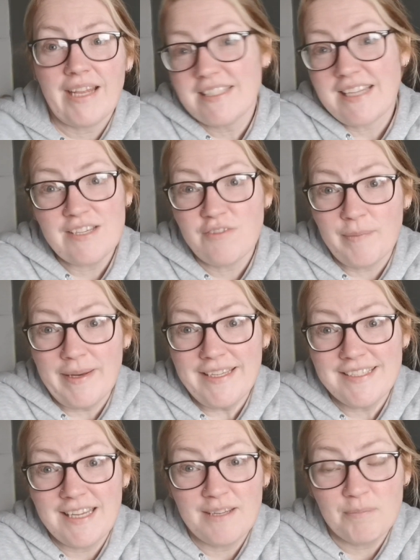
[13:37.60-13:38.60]
it's nice for me
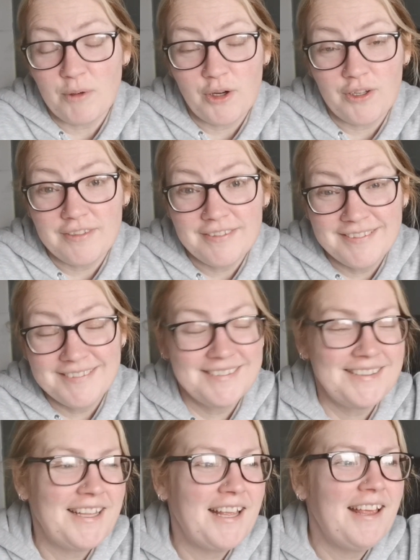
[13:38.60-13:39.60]
to see it brown.
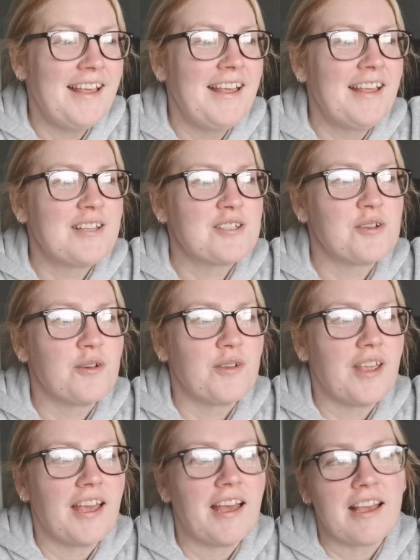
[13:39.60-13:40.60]
So
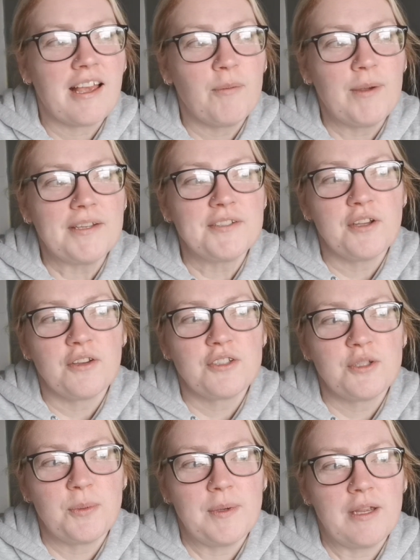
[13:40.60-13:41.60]
yeah, I can't wait
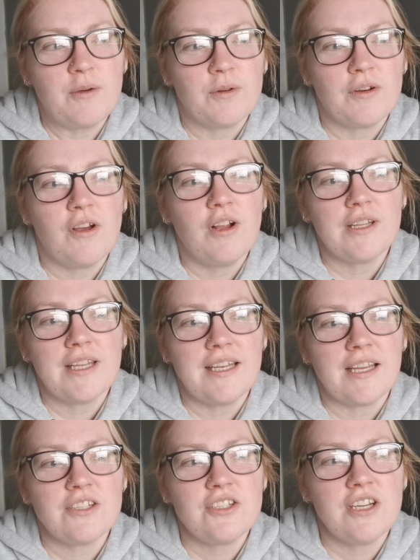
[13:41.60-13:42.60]
till we go on holiday
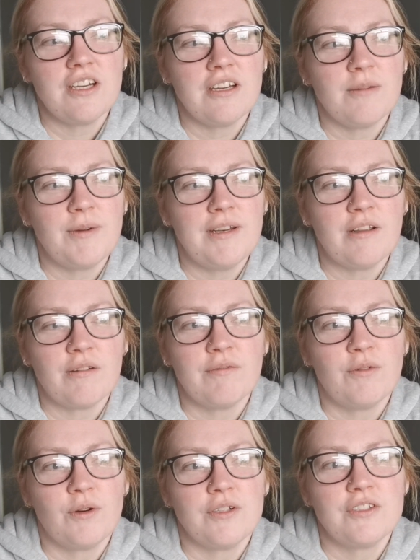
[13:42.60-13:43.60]
next year. I'm really looking
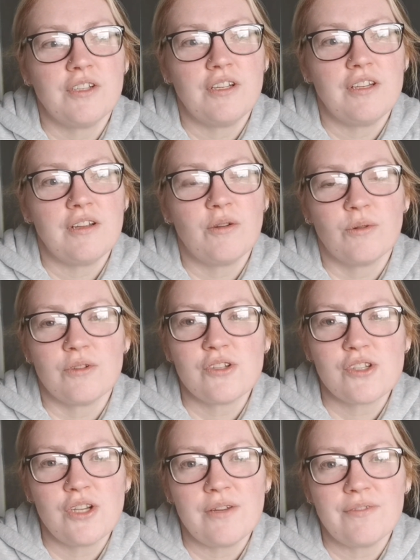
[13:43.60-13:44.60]
forward to going to
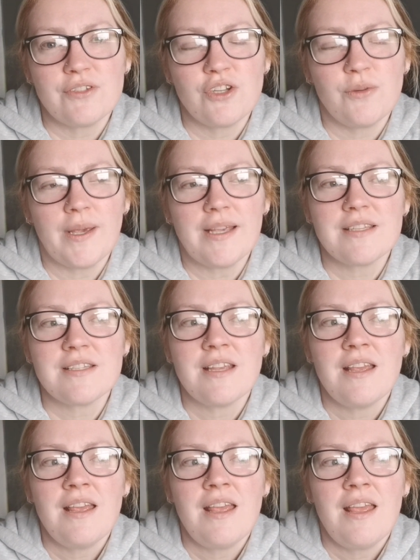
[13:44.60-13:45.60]
Slough for 2 weeks.
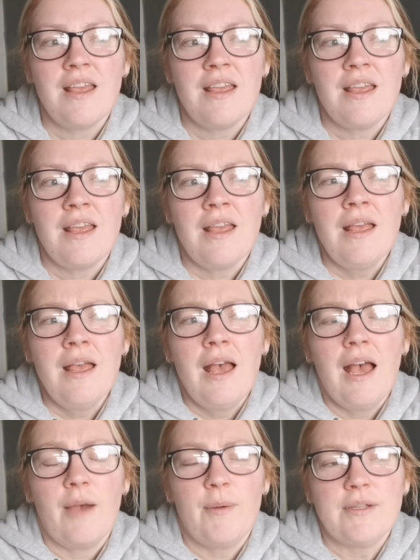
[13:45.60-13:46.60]

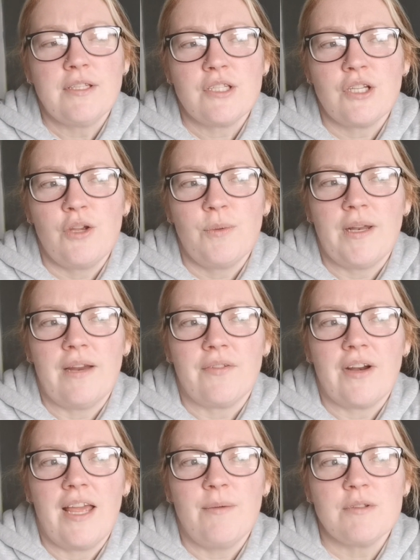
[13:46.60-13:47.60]
I went to Slough
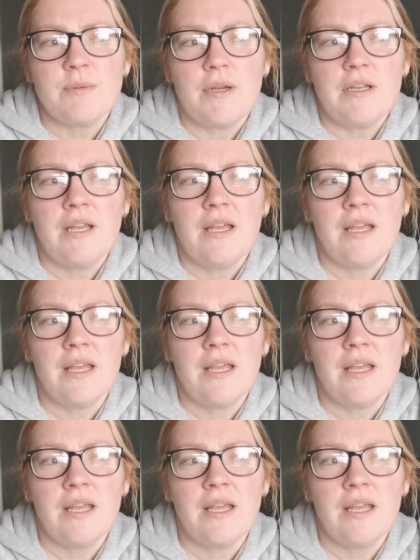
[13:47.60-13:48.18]
whenever I was about